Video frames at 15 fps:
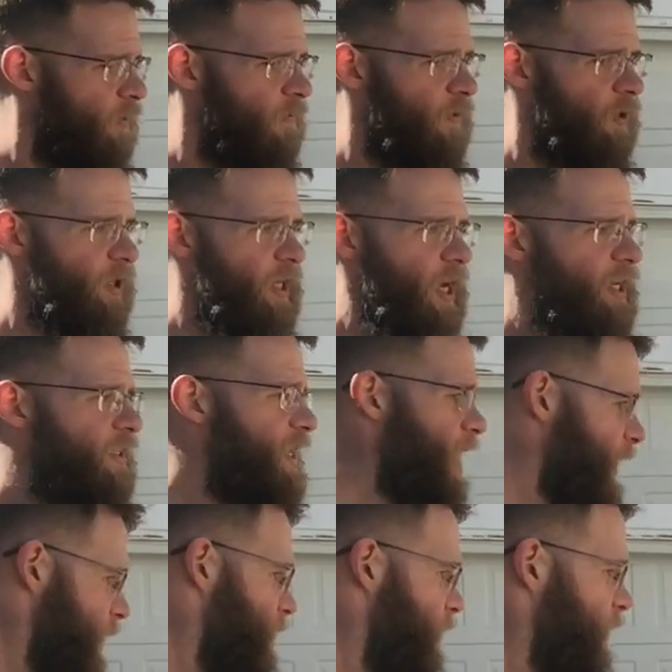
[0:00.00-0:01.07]
Feel the
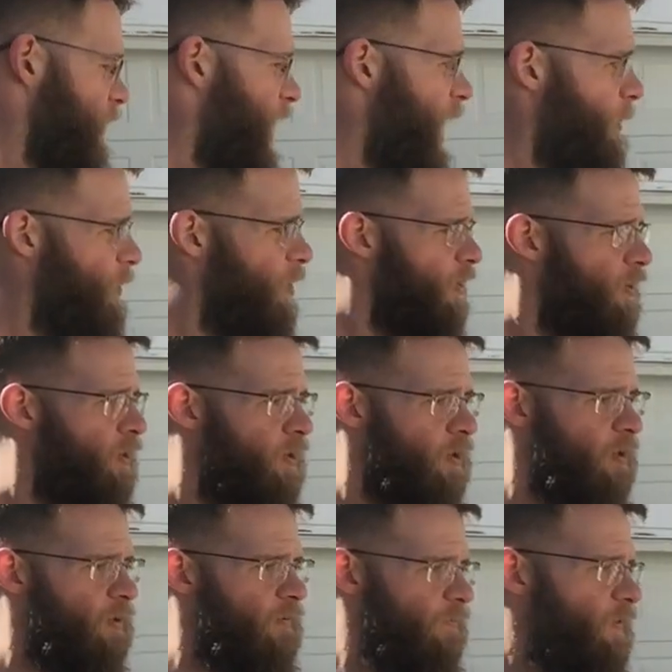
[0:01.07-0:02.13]
contact, lop.
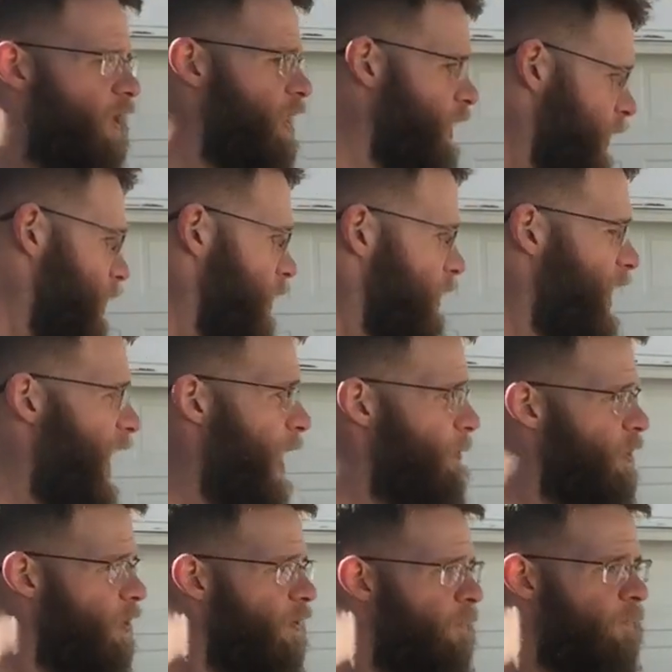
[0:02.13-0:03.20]
Feel it,
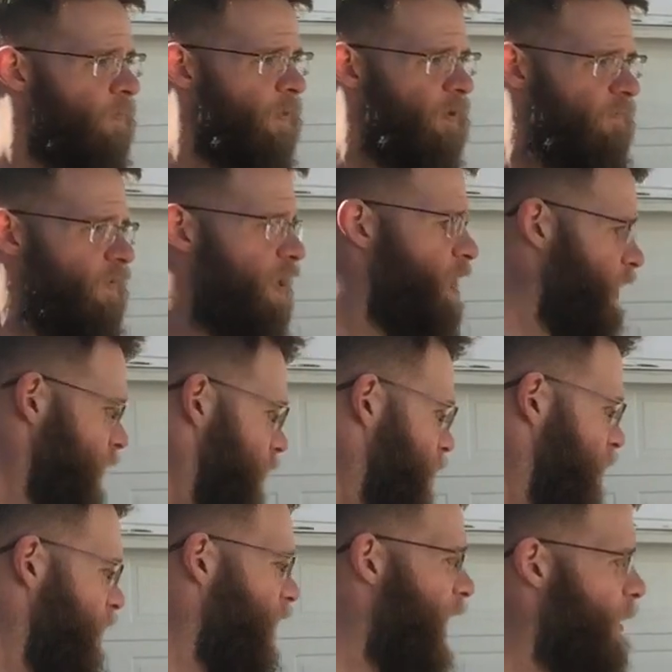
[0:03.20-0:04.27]
lop. Feel it,
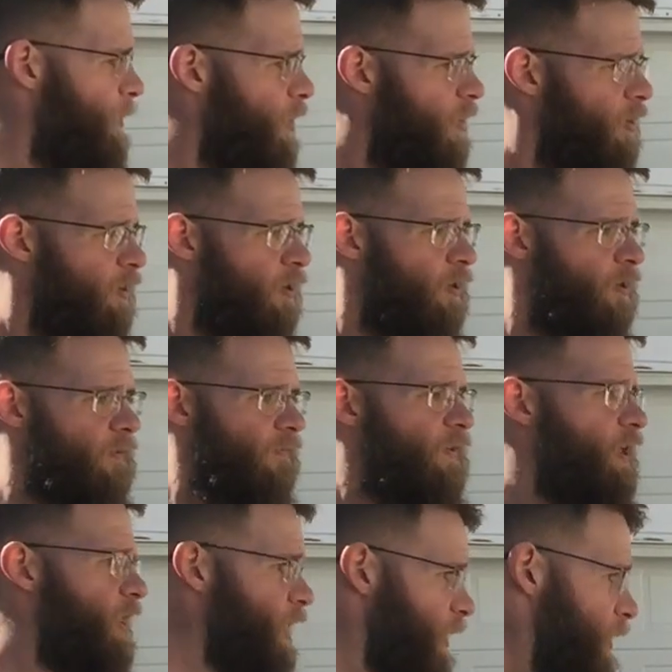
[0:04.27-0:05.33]
lop.
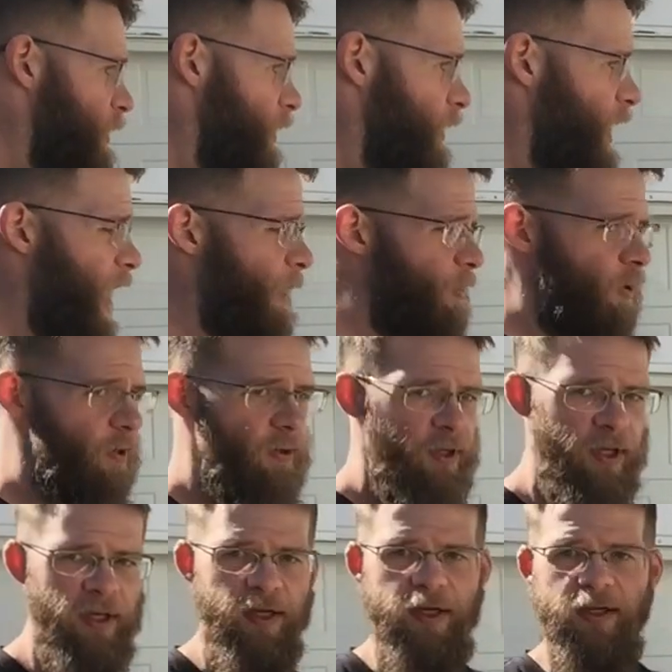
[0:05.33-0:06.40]
Feel it, lop.
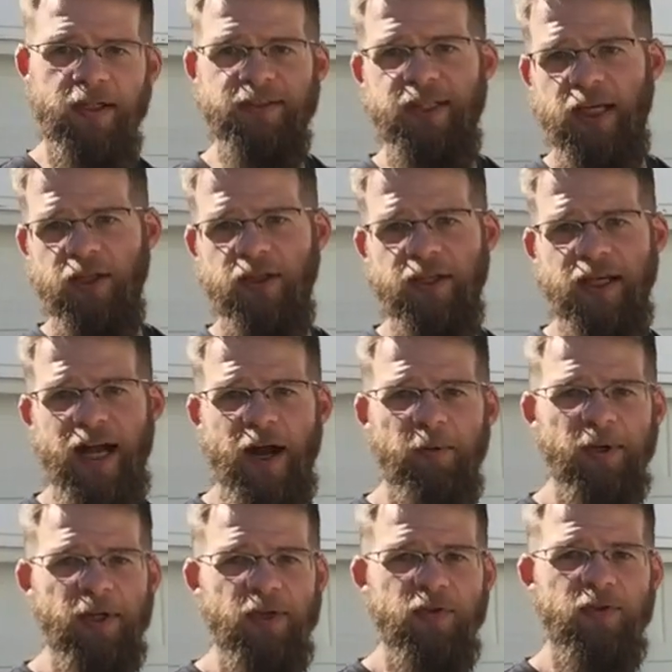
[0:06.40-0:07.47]
Let's take a look at how
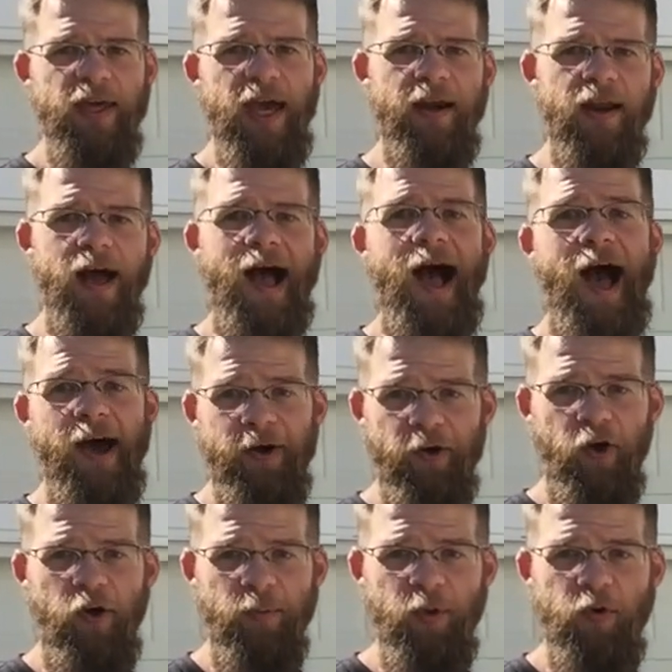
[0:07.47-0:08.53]
we can do that on
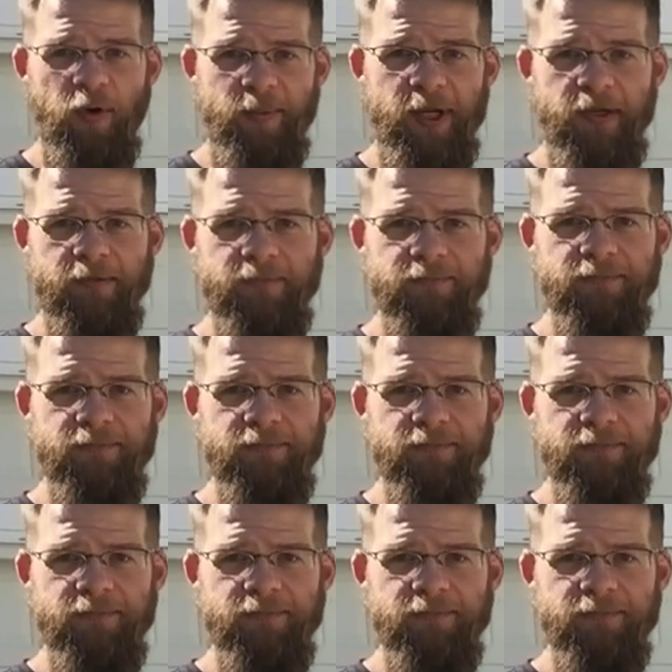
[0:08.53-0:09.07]
our home equipment.